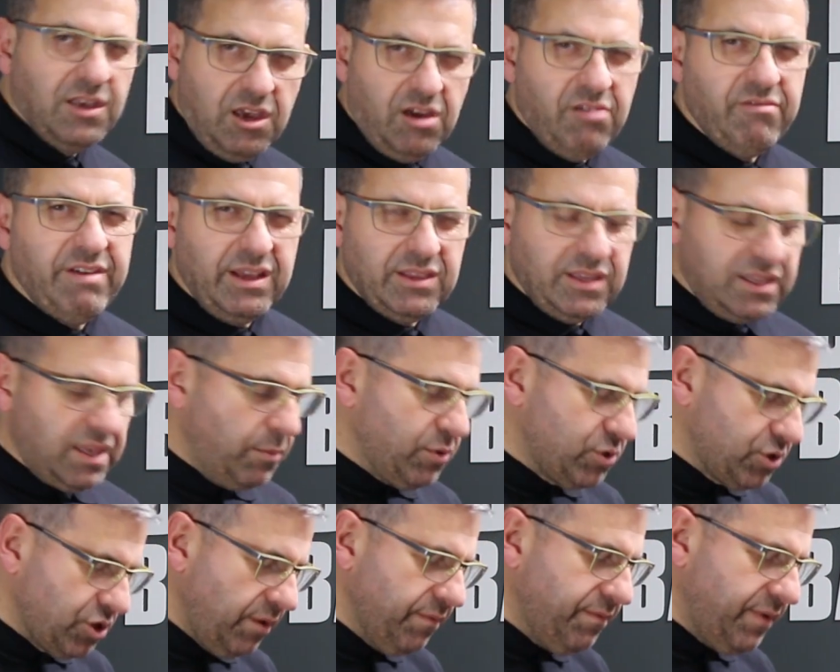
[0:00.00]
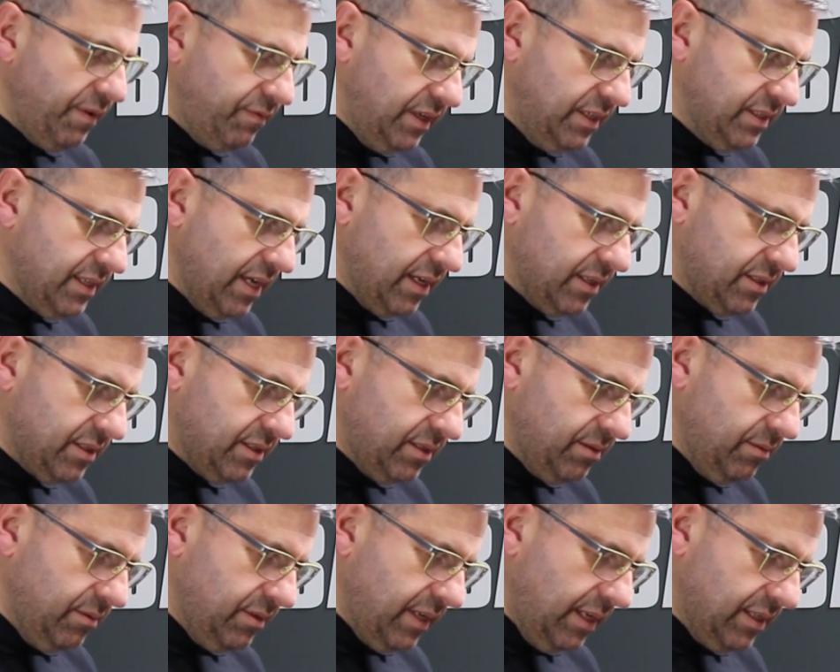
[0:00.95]
around the double shot,
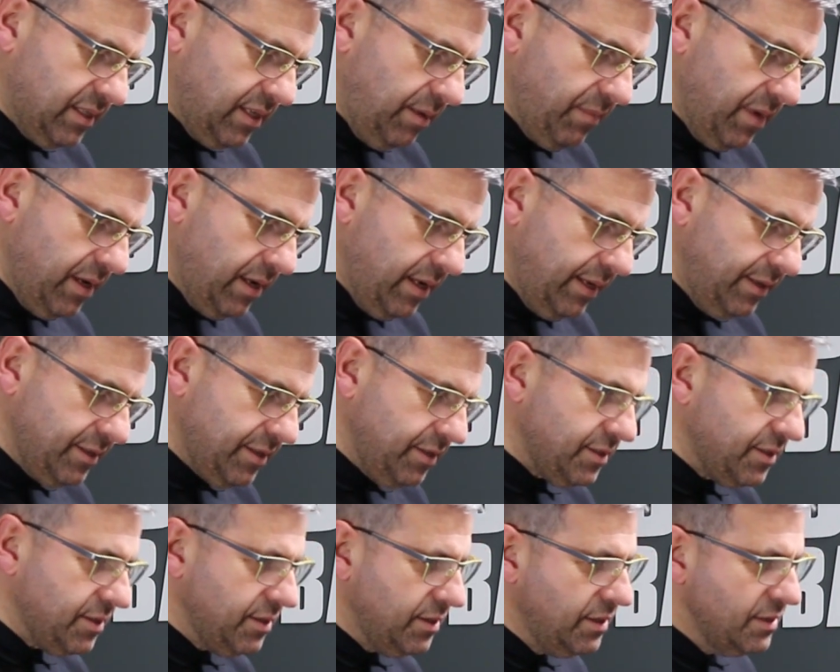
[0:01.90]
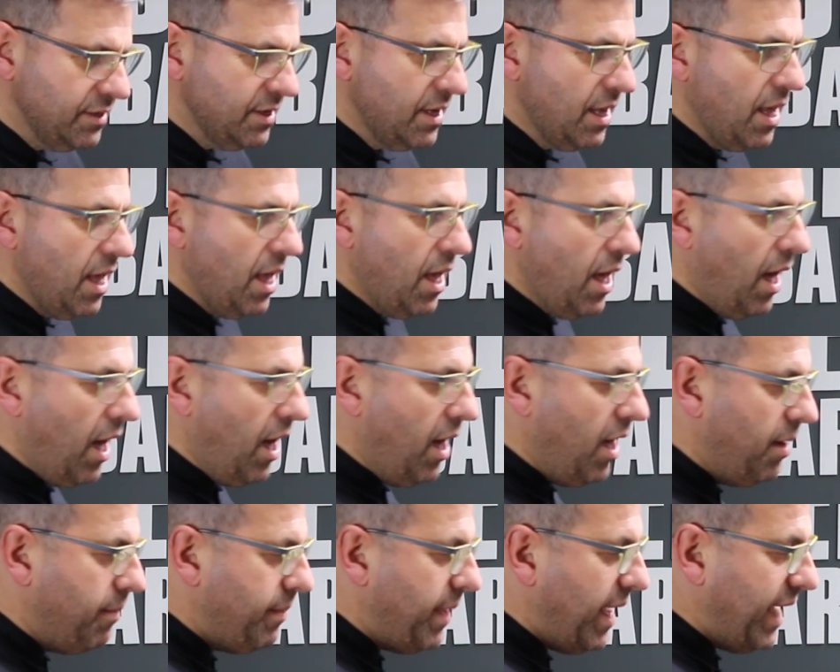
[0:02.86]
60 millilitres,
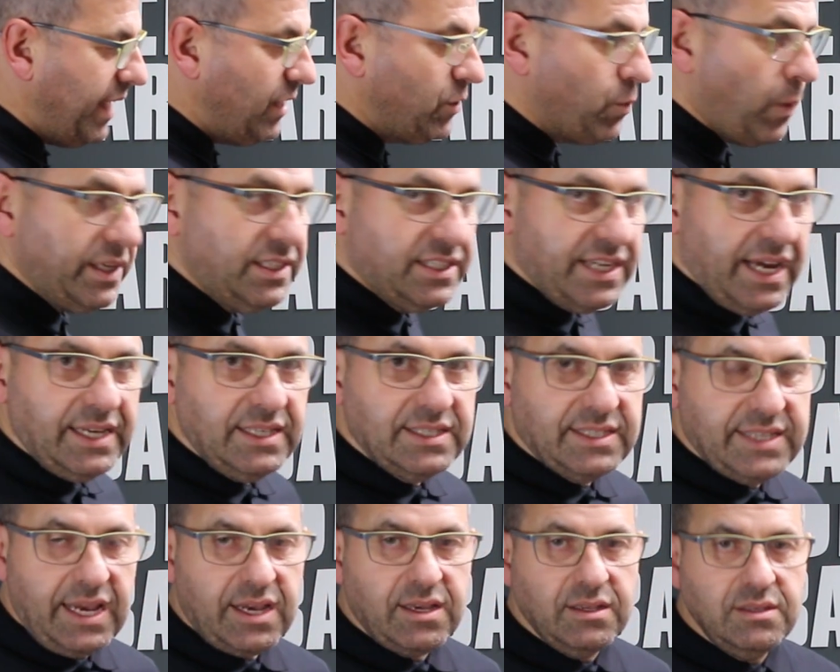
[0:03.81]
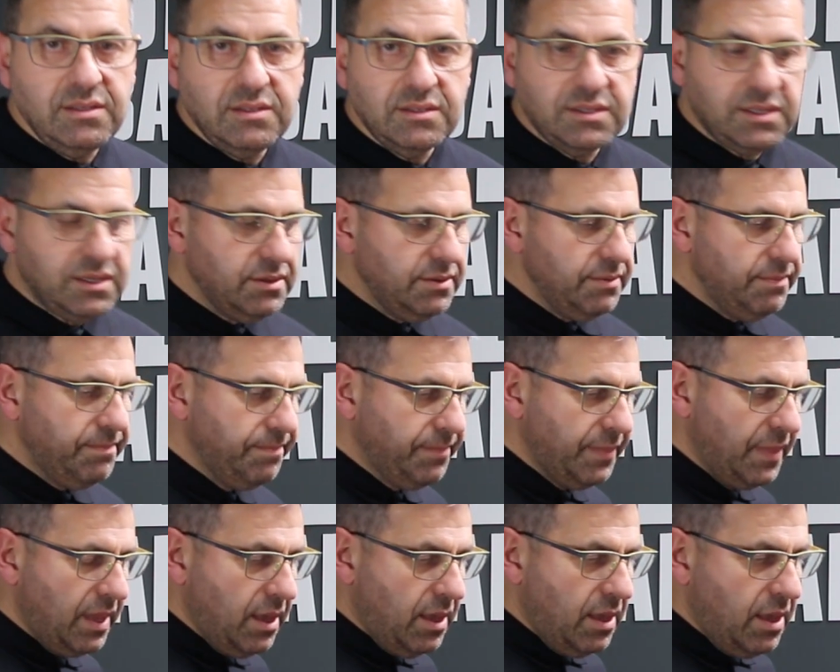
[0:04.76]
in 28 seconds,
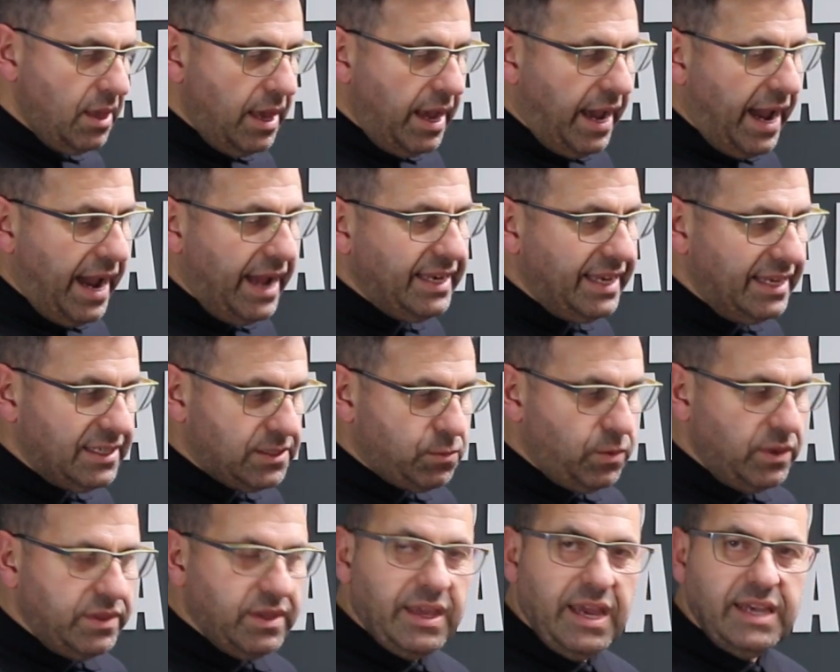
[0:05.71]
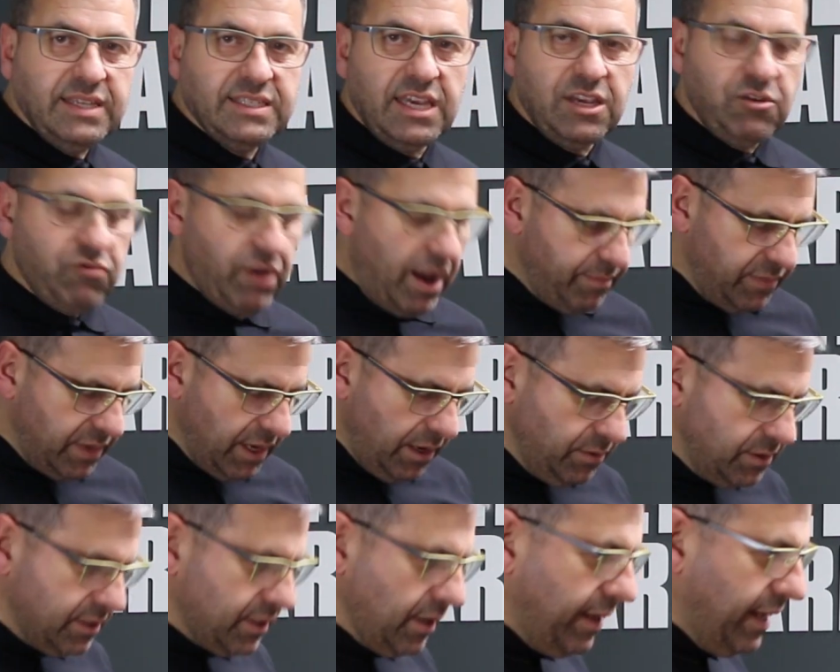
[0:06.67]
and it's with an 18 gram
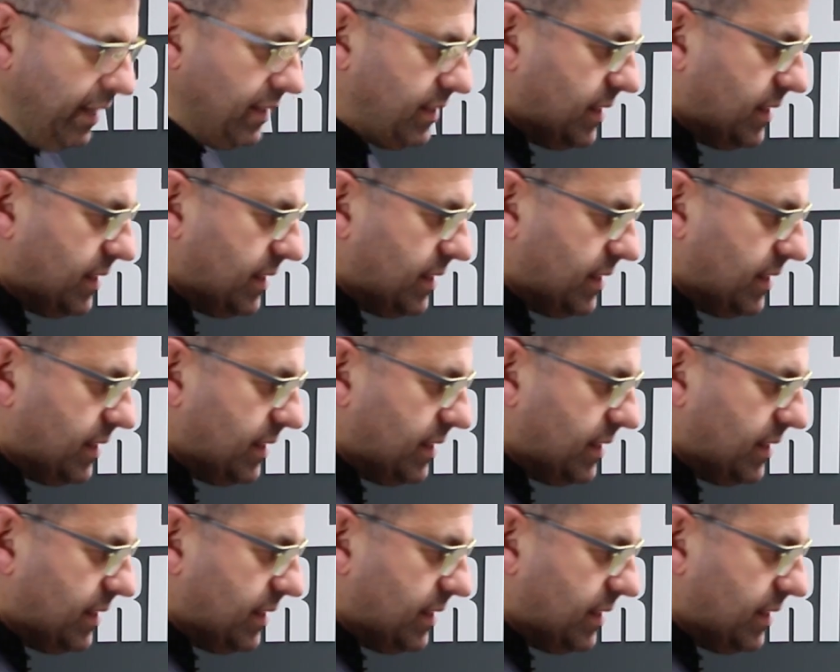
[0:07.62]
dose. So let's